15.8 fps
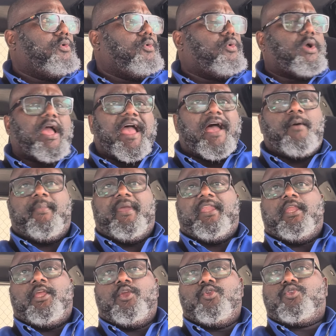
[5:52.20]
how
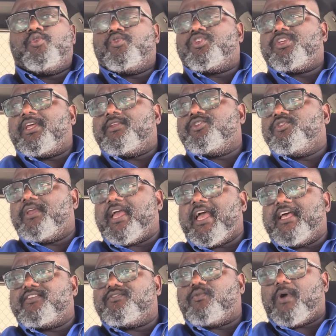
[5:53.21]
many YouTube channels you
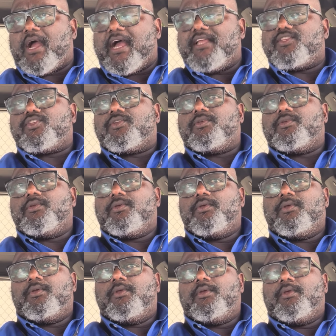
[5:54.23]
guys watch
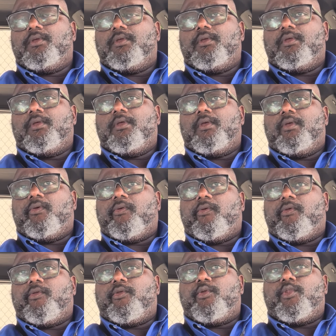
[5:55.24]

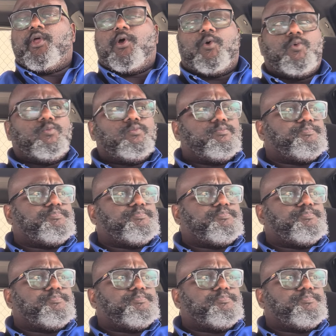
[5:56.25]
you know.